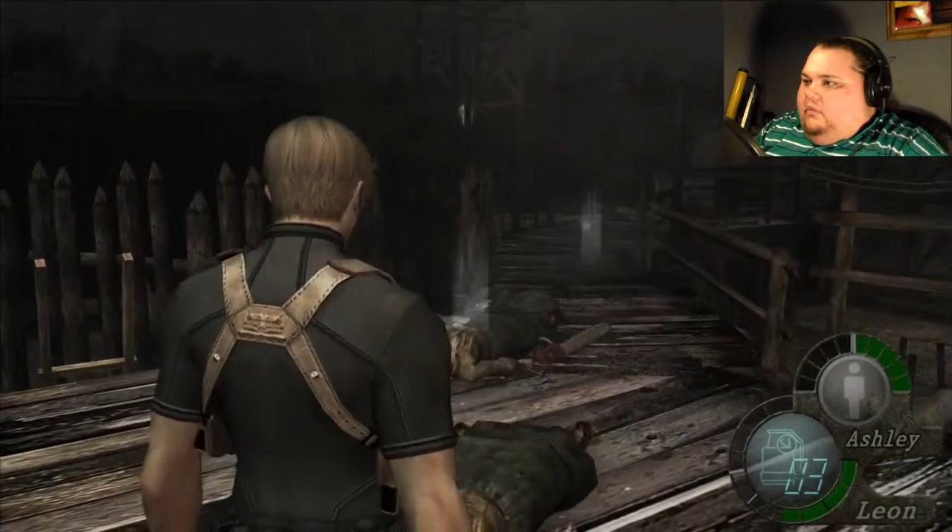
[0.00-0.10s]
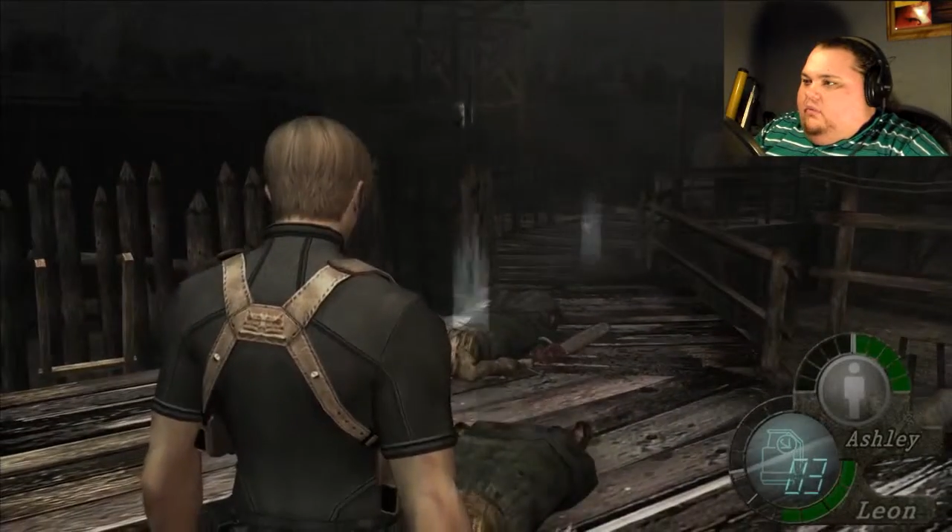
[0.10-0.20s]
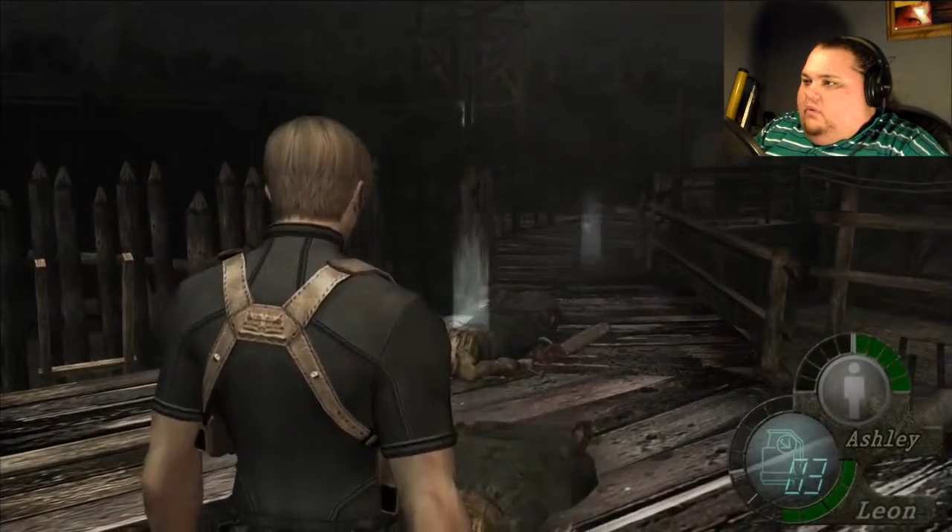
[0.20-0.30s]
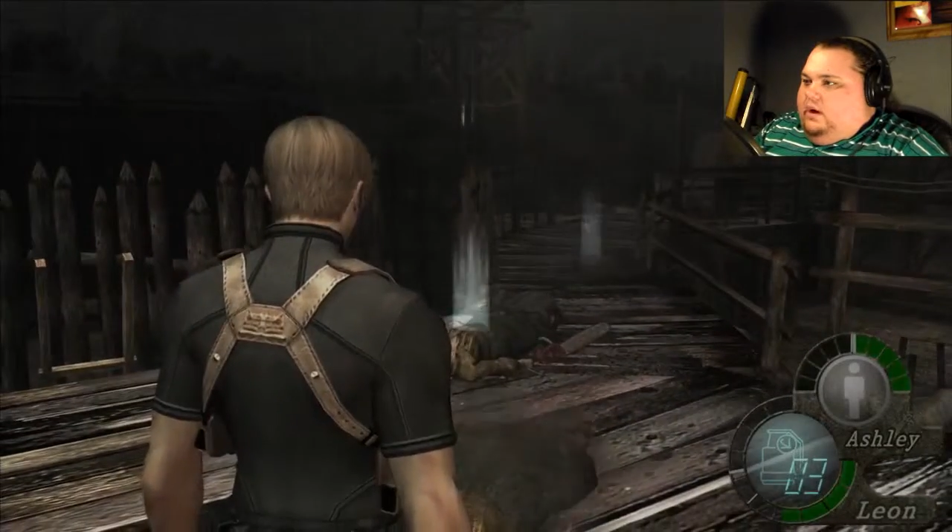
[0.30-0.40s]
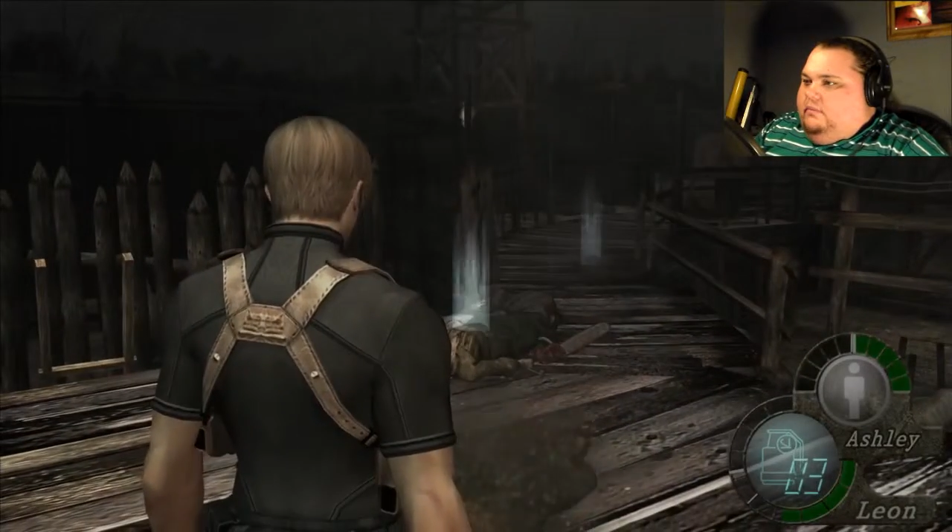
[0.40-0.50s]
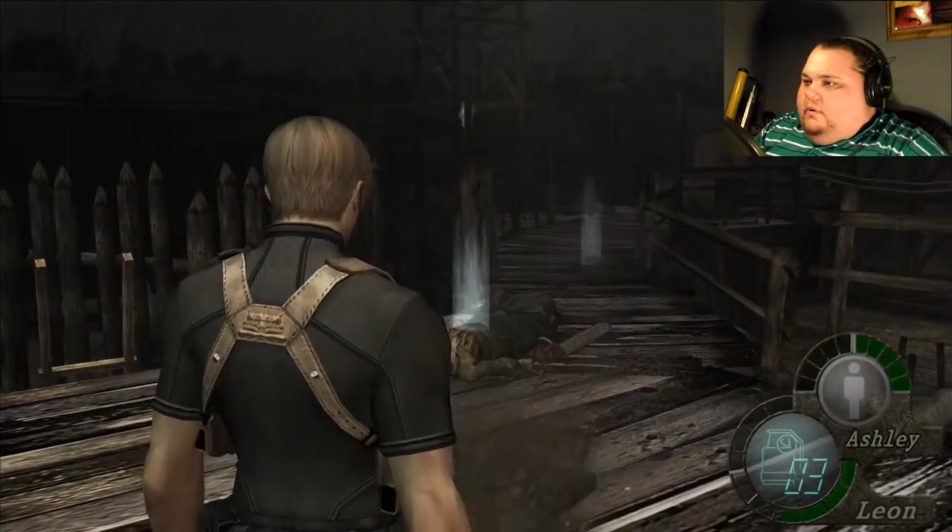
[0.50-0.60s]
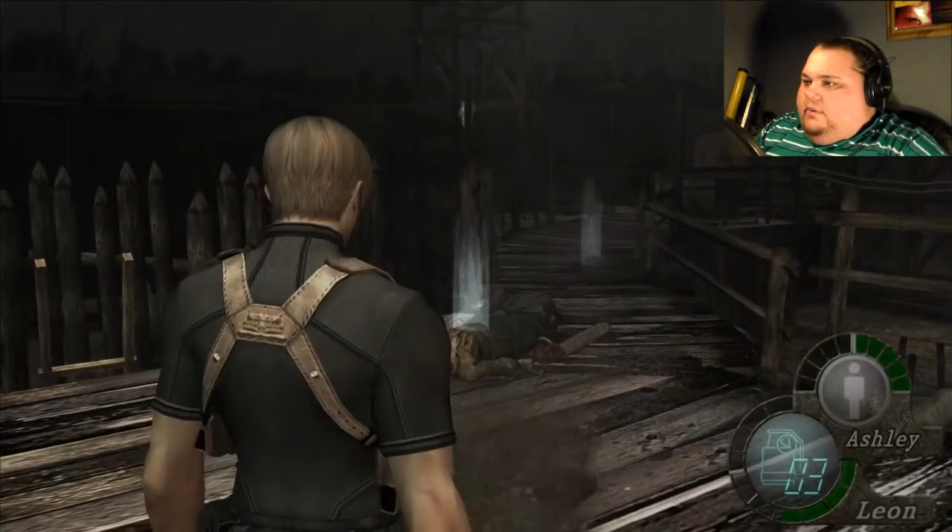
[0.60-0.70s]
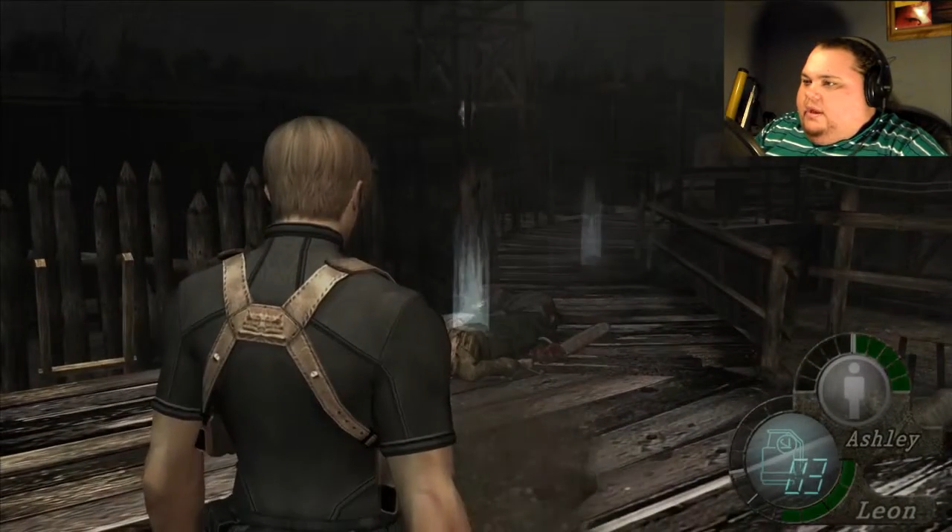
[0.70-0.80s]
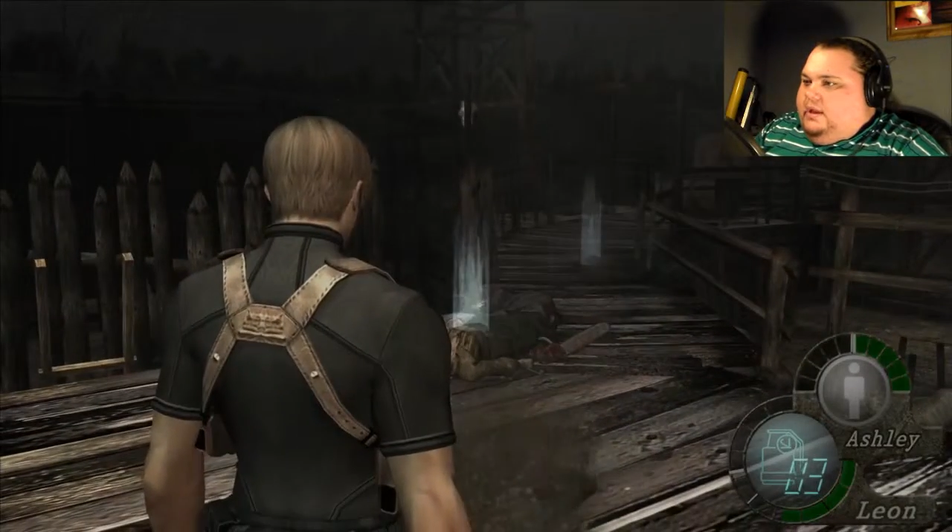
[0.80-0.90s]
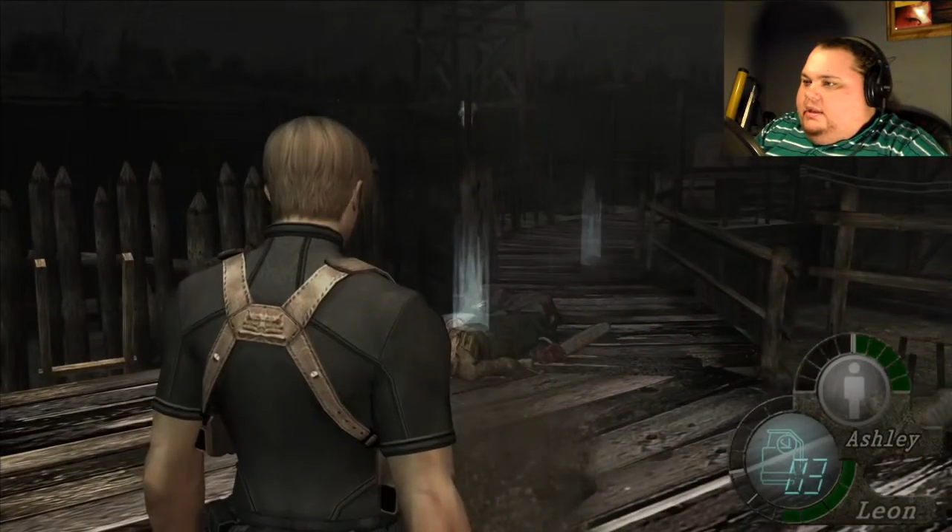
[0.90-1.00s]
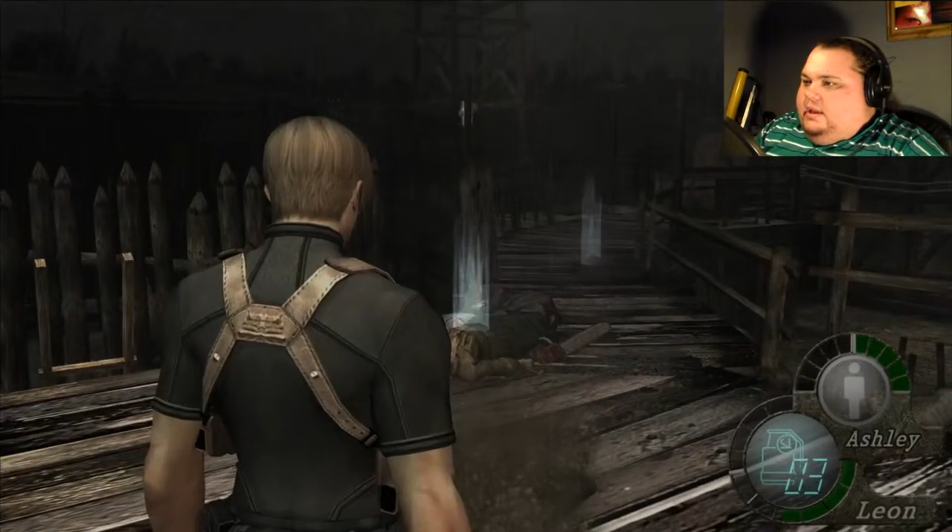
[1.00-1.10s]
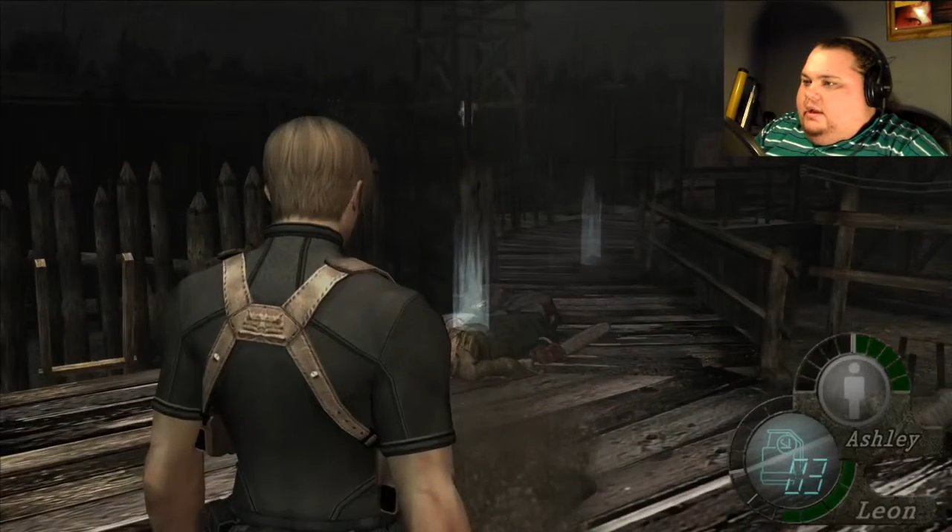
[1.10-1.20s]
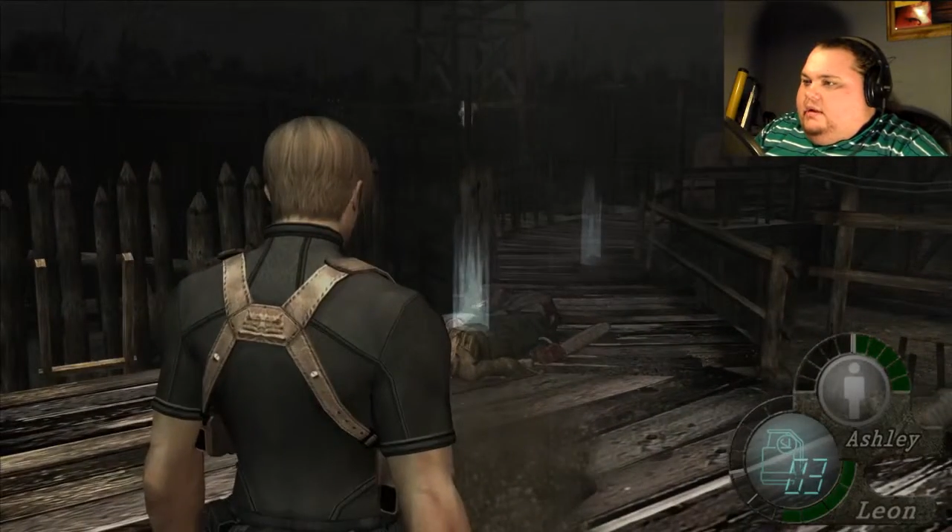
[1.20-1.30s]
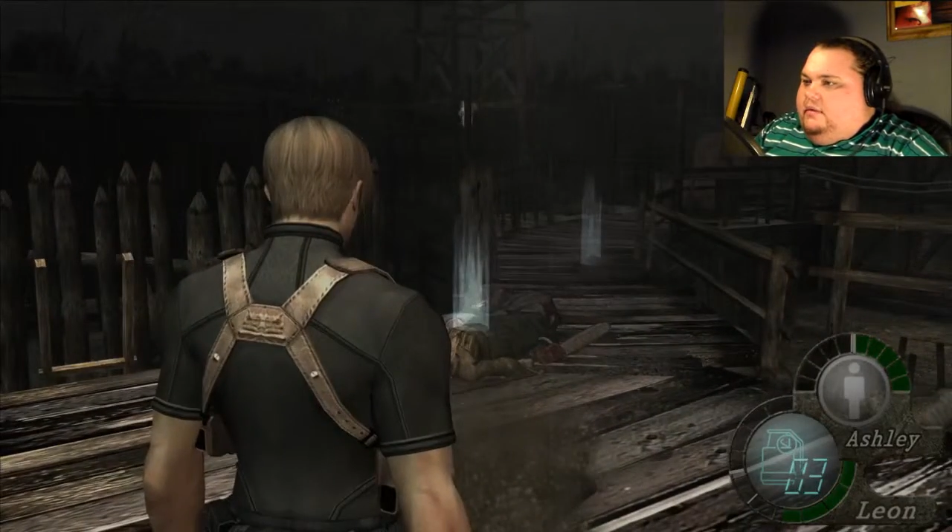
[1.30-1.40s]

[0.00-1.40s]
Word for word: one with that. Yeah.